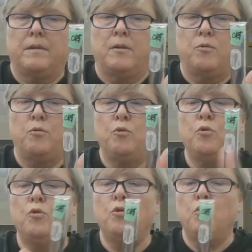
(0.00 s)

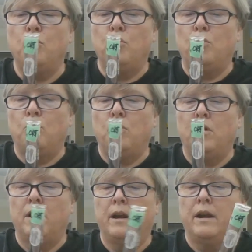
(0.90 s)
Ooh,
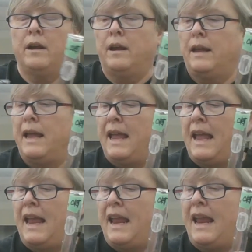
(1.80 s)

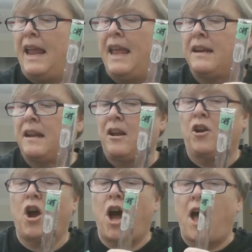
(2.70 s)
it
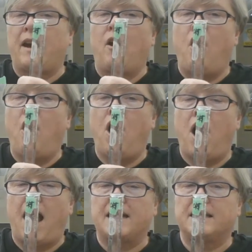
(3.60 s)
got
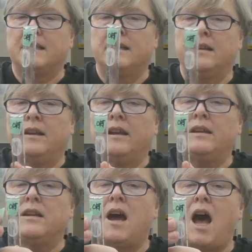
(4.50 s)
hot.
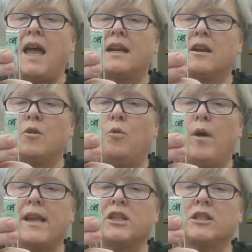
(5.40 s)
Not
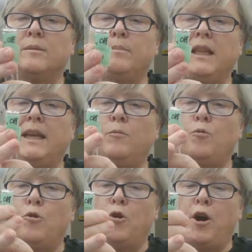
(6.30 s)
questionably
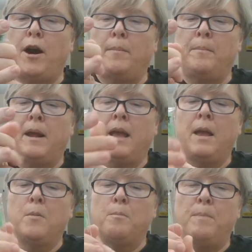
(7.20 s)
warm,
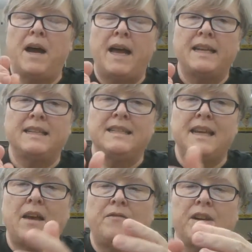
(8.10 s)
but
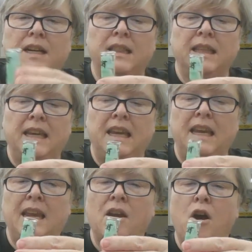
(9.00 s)

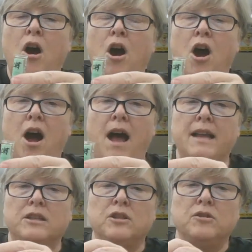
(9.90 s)
definitely
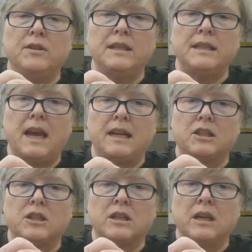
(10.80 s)
hot to the
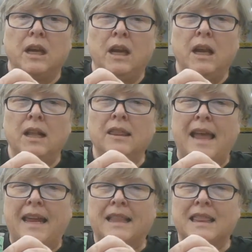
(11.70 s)
touch.
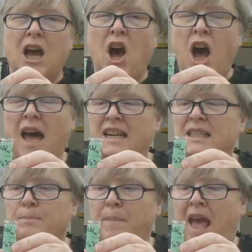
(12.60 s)
Like the
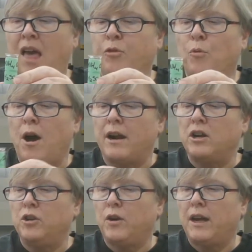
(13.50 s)
hottest bath water
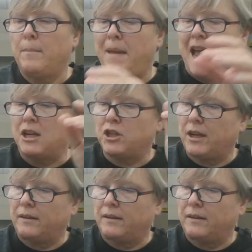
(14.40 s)
you could imagine.